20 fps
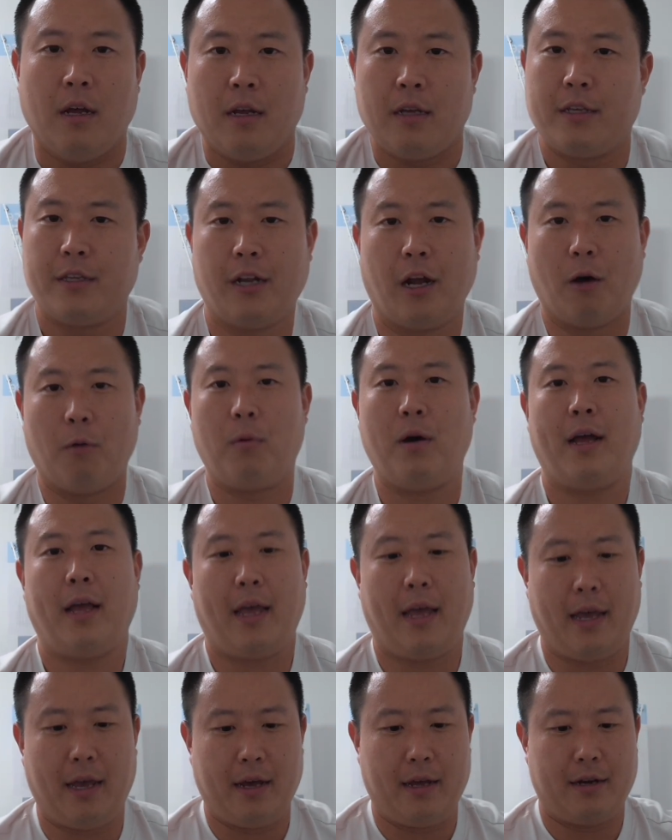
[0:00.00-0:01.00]
you know,
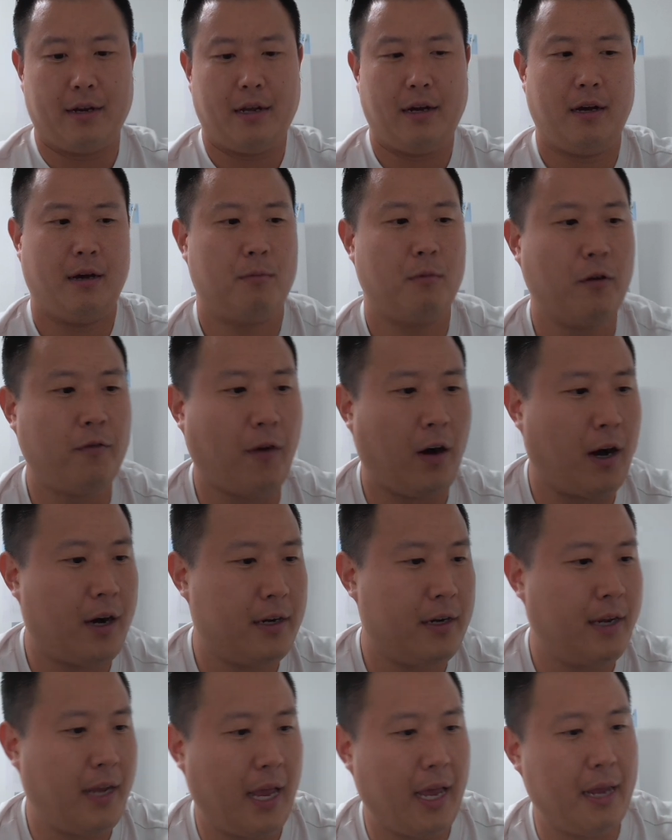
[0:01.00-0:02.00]
and move
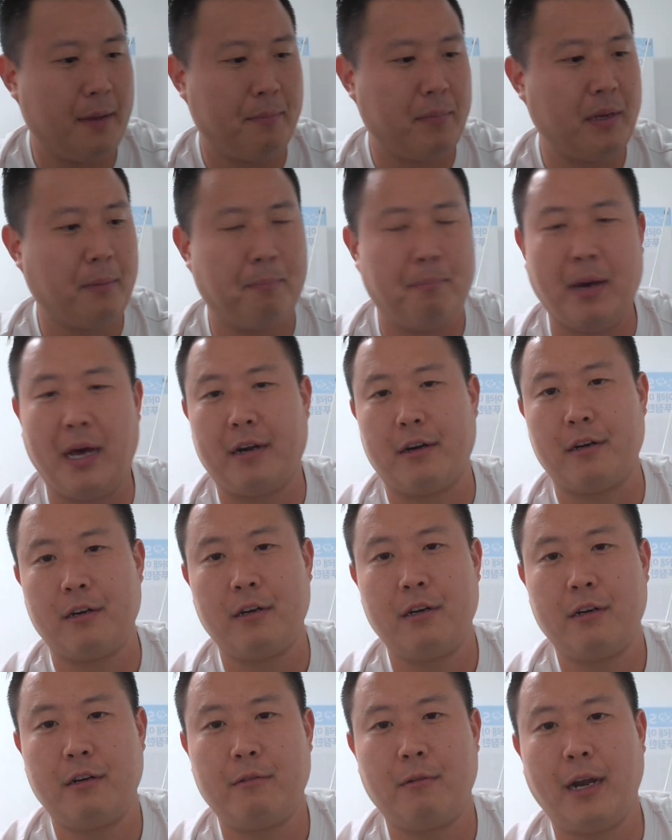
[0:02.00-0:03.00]
on and be better,
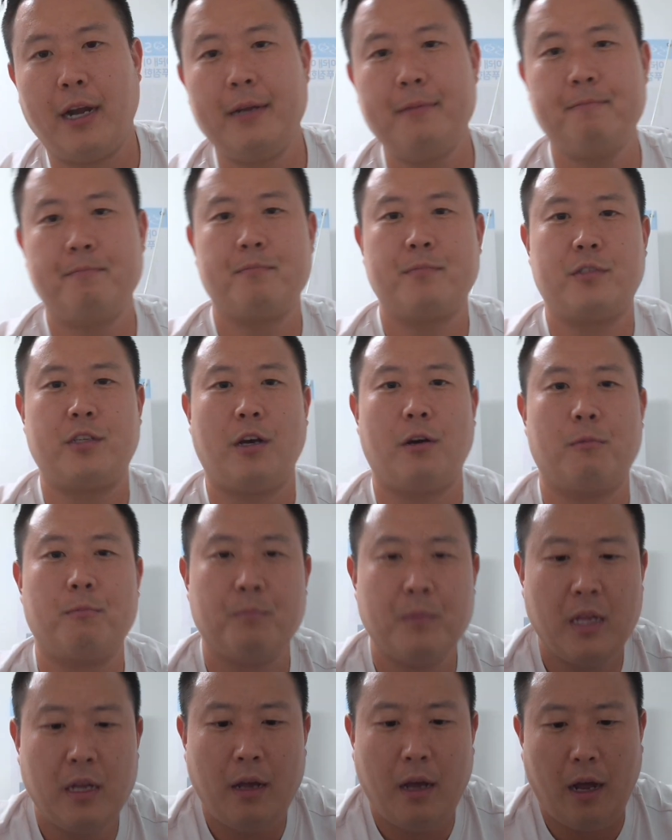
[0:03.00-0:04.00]
right? So
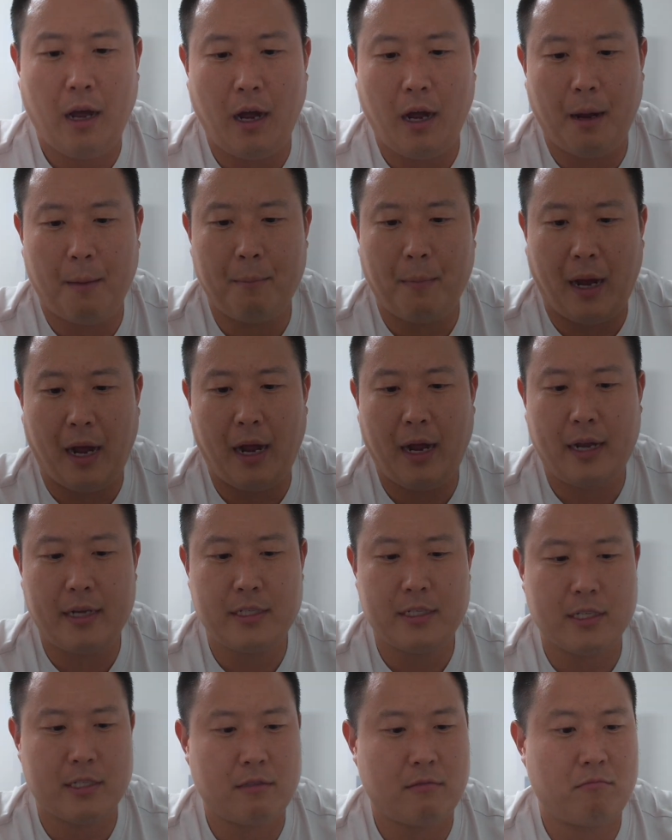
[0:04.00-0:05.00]
I
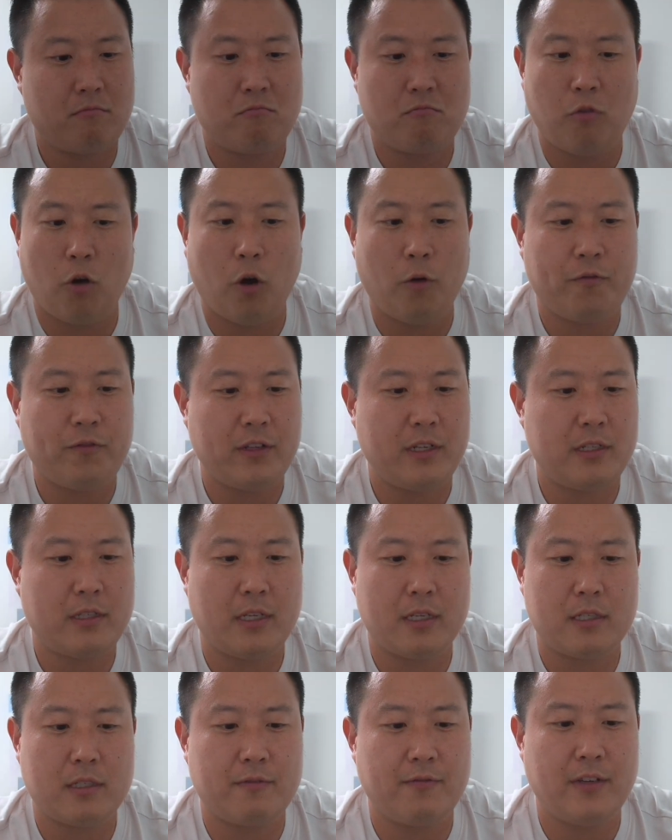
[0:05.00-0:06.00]
just, hopefully
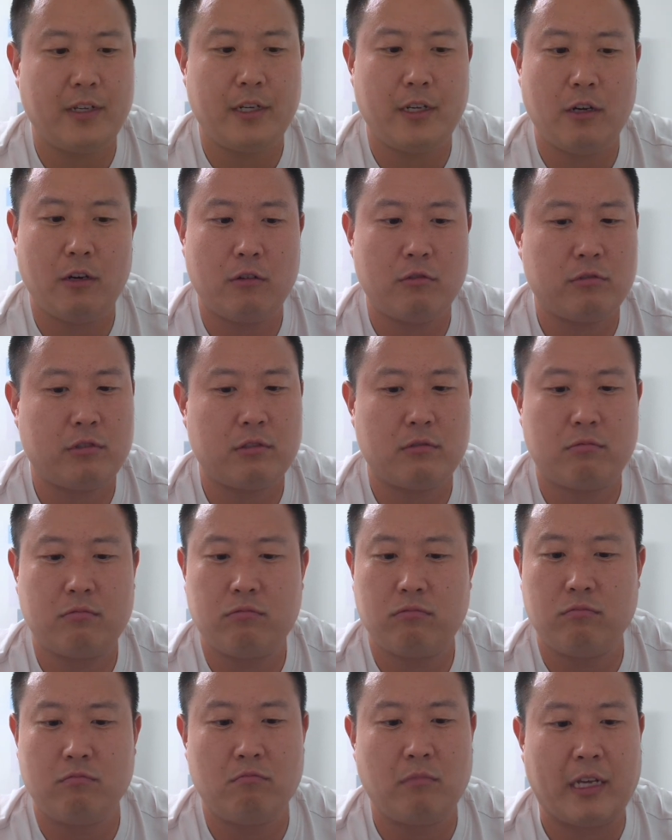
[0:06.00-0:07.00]
this video
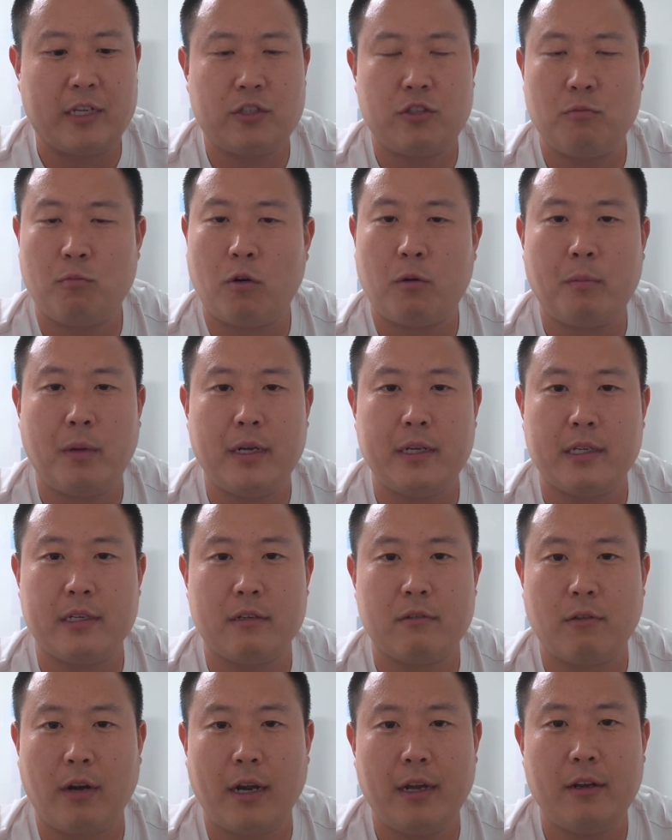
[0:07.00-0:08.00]
makes you more money,
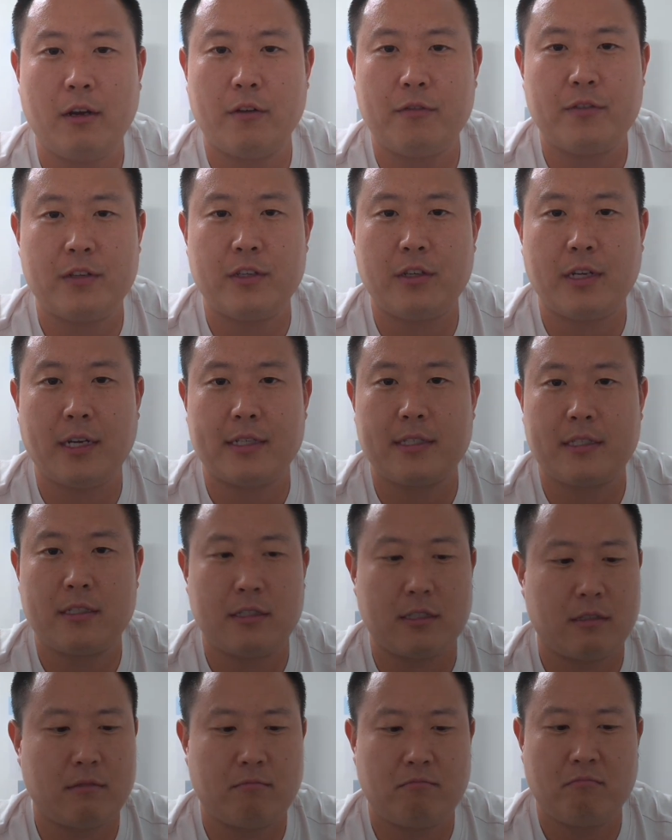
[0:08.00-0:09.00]
right? Hopefully you guys
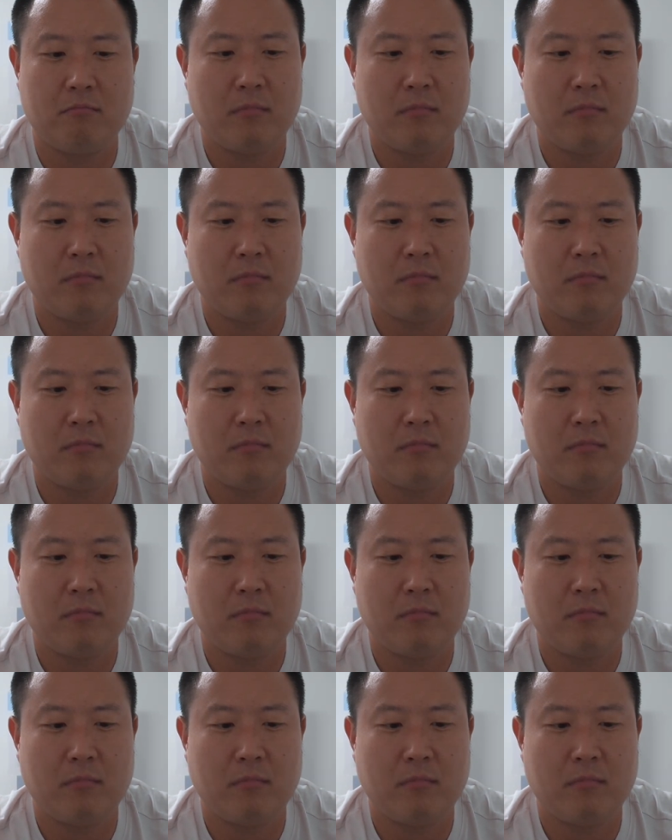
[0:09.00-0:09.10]
just,